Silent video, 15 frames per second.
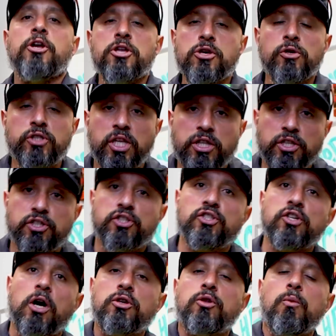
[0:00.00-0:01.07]
They use it to
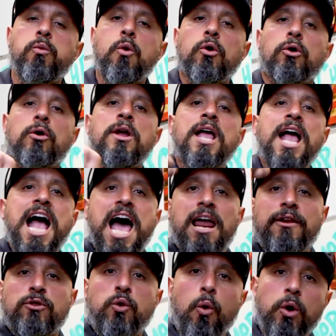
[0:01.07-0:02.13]
suck the water
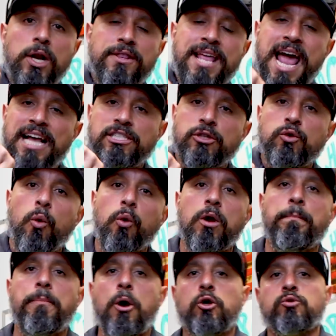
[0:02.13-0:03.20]
out of toilet tanks and
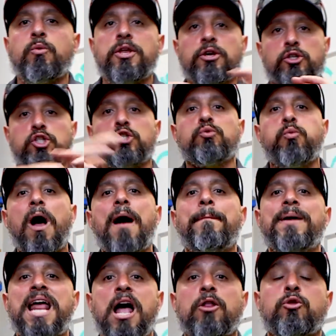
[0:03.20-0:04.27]
toilet bowls when you're
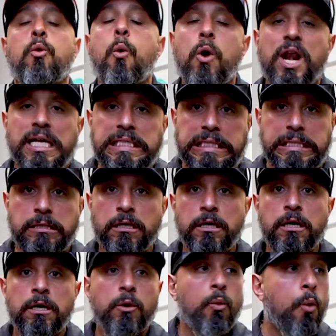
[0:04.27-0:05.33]
swapping out toilets.
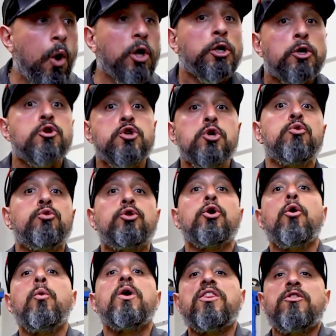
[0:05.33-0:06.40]
What do you
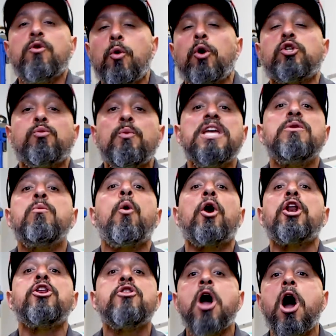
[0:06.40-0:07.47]
do with yours? We
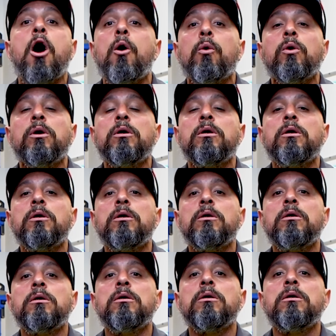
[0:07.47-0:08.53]
want to know.
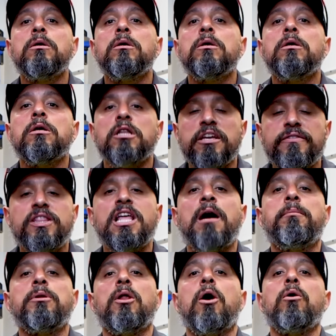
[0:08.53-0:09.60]
Leave it
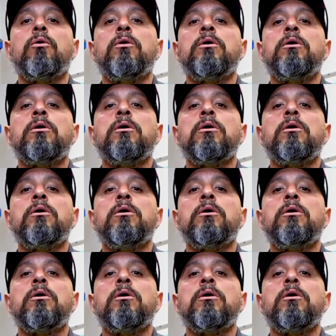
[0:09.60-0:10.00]
down below.